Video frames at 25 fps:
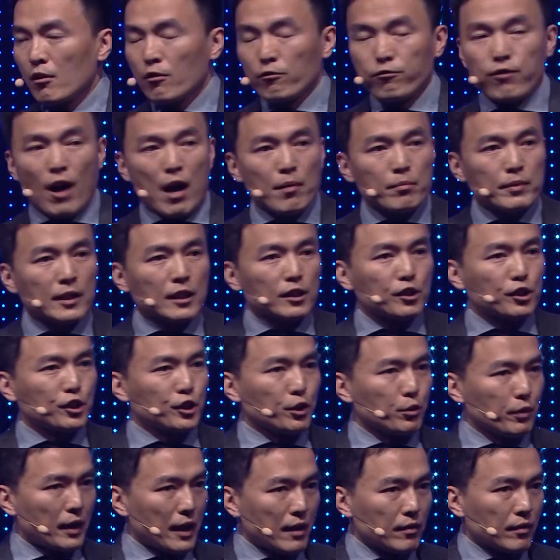from the
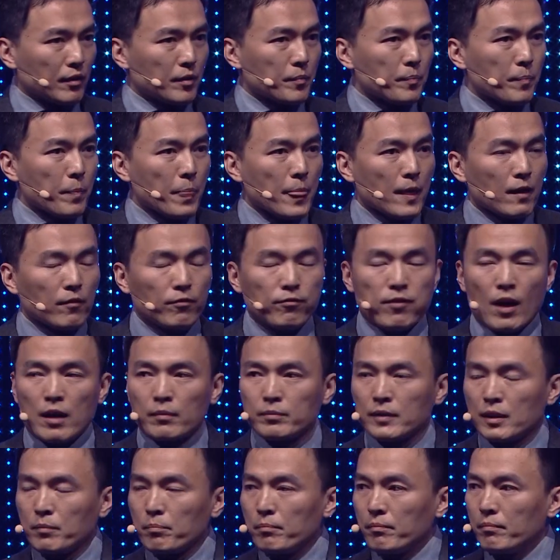student,
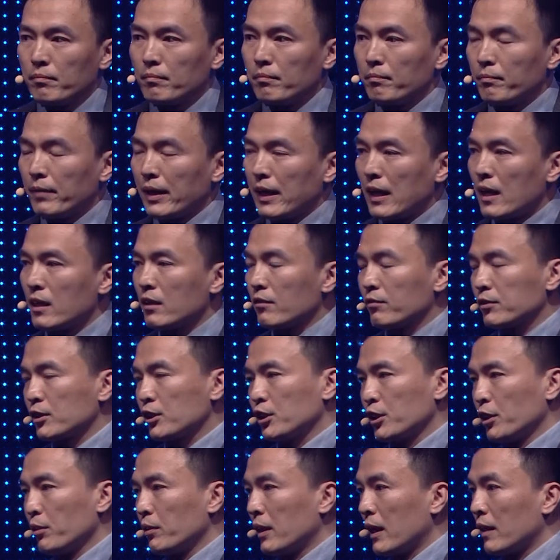from the million of
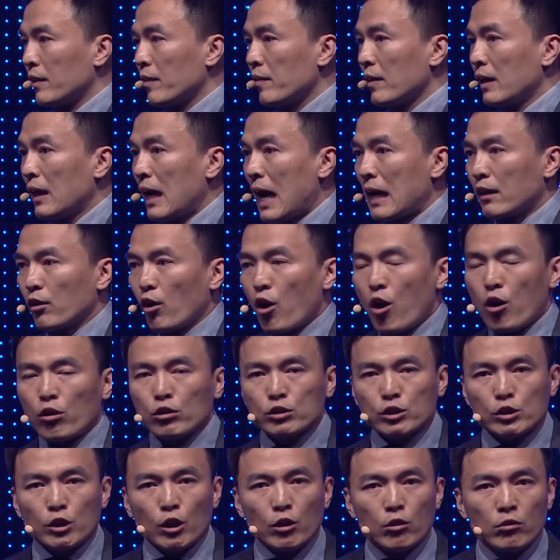students, and
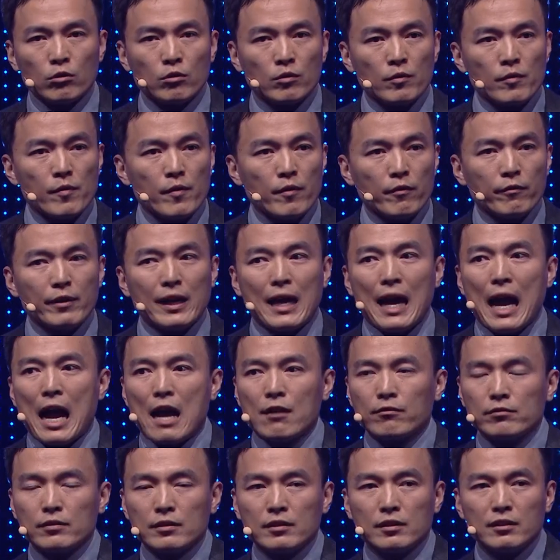also we
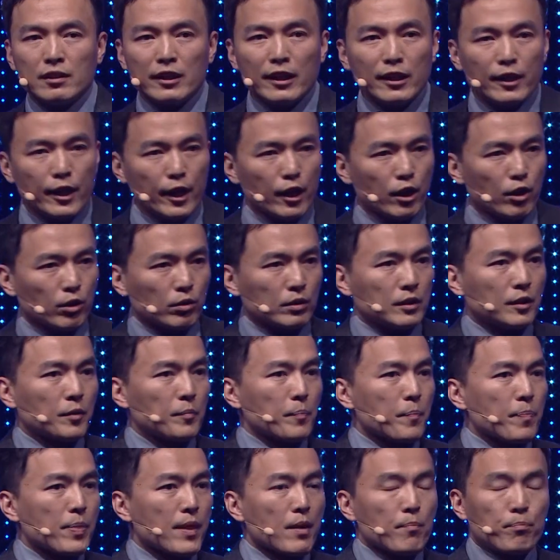have detailed
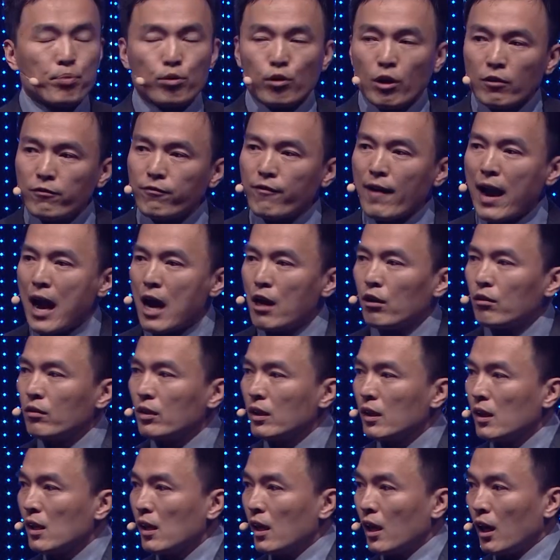profile
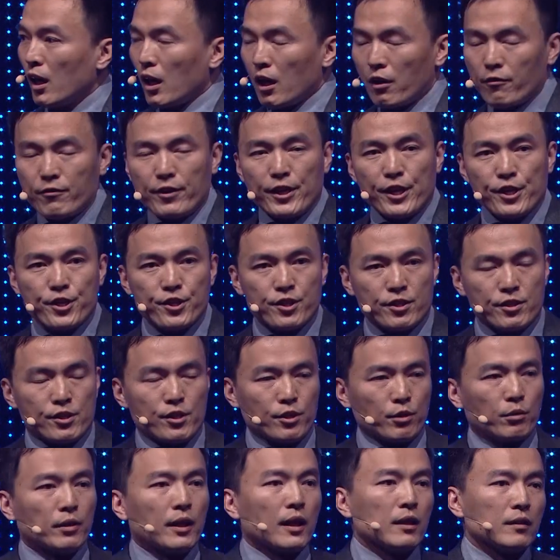of each
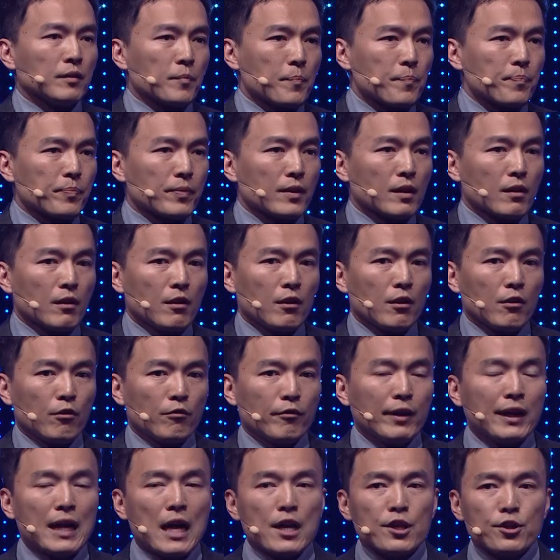student
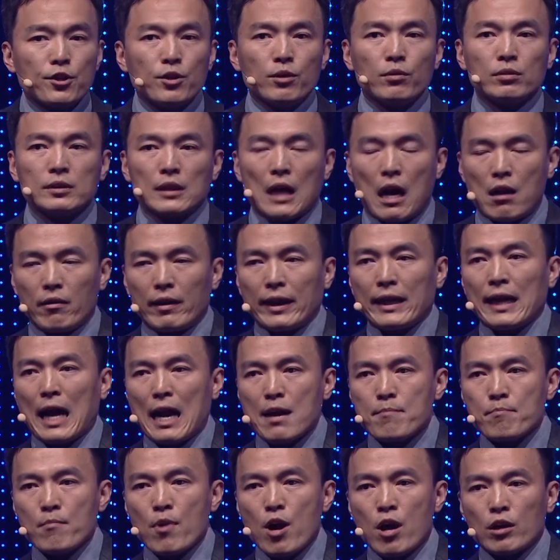we can use our
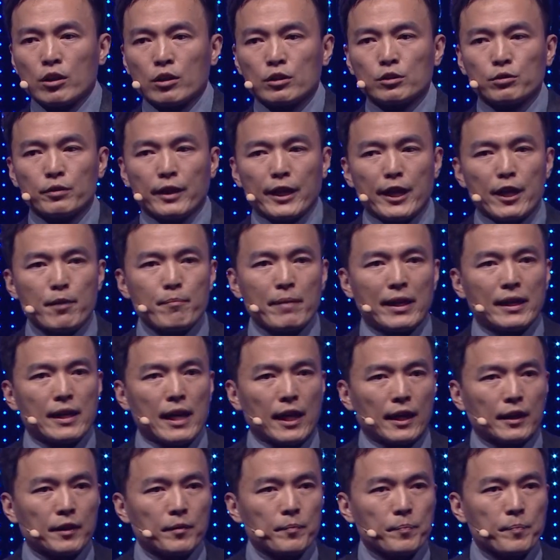AI model to
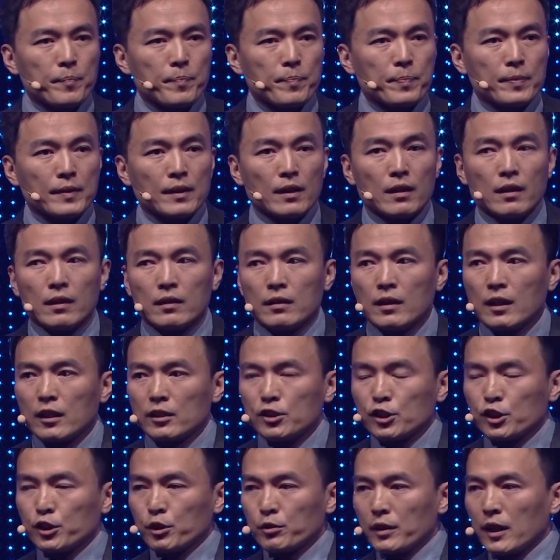imitate
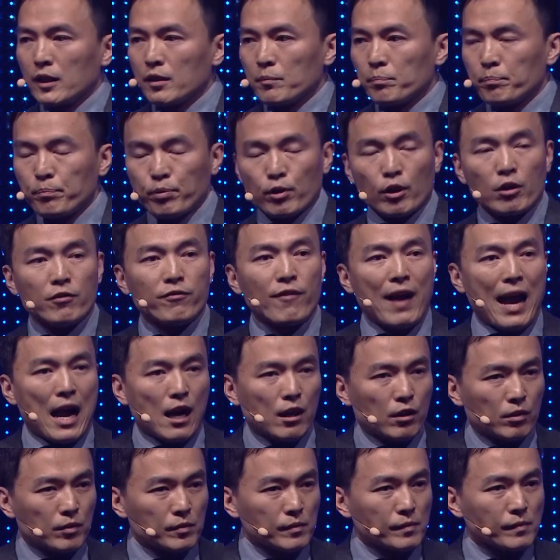the student
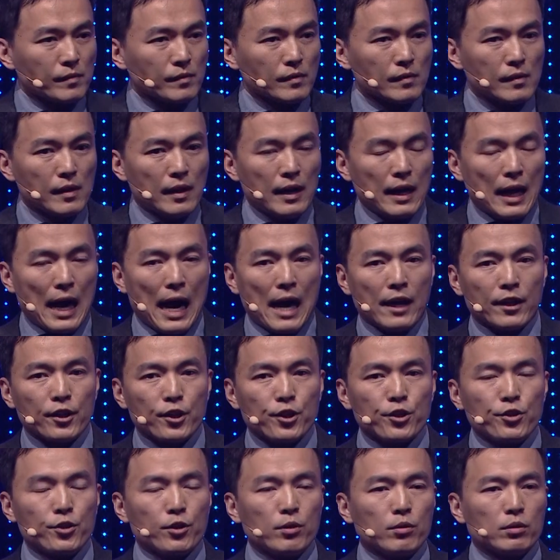profile
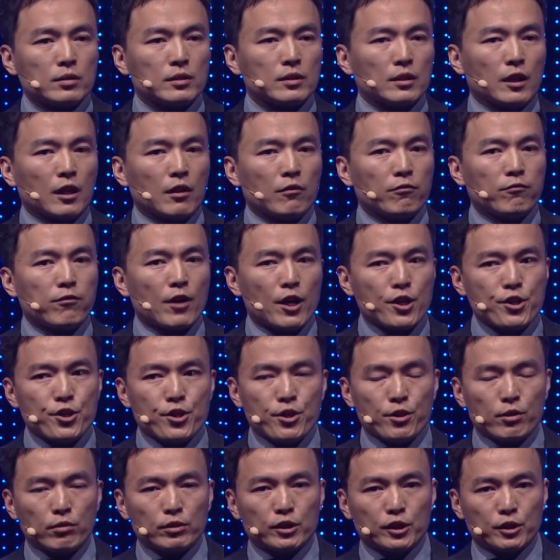and use a
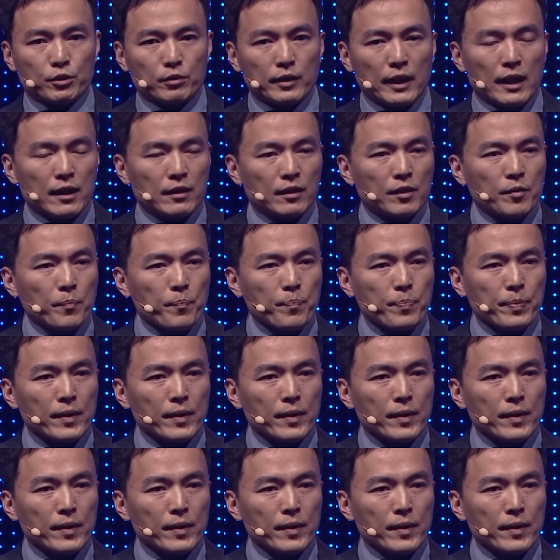virtual student